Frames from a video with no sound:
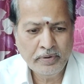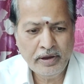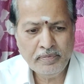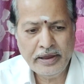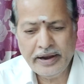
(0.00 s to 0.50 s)

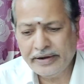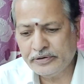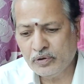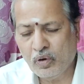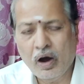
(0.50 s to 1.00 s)
PB
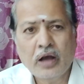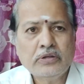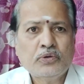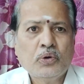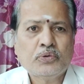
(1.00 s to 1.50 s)
ratio
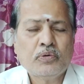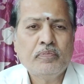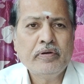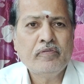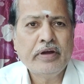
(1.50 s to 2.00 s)
also
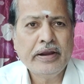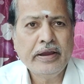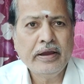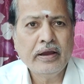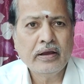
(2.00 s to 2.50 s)
should be
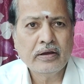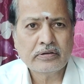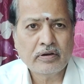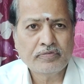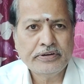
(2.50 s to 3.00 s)
very
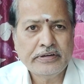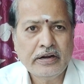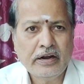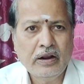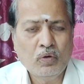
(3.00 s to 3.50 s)

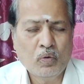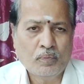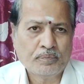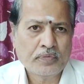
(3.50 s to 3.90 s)
sufficiently low.